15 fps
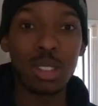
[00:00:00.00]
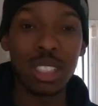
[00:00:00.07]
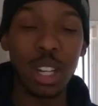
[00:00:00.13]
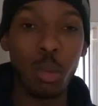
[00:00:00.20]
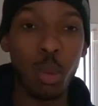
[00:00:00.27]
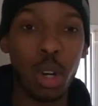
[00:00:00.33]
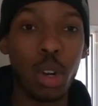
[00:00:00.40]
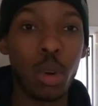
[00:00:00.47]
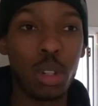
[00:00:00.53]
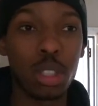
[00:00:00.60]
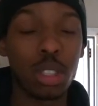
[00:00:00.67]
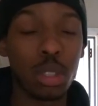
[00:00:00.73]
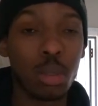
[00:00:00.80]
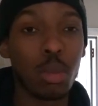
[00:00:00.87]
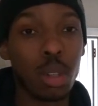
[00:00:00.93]
that we're going
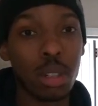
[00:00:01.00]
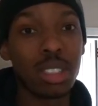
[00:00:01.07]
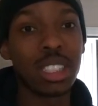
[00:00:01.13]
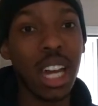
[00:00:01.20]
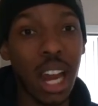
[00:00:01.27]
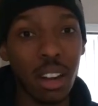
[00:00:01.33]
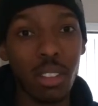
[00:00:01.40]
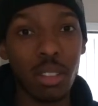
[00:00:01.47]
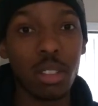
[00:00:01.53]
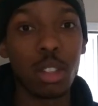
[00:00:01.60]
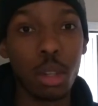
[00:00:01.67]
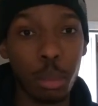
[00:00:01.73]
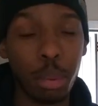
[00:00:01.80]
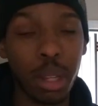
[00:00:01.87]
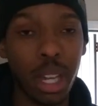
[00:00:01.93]
to, well, side of
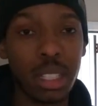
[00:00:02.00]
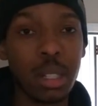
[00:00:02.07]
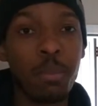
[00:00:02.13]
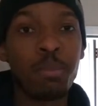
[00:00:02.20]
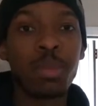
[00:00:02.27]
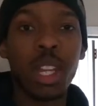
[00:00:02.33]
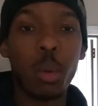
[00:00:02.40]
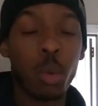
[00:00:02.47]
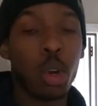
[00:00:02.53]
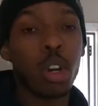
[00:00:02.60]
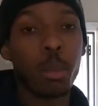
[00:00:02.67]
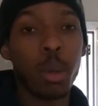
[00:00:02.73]
the duplex that we're gonna be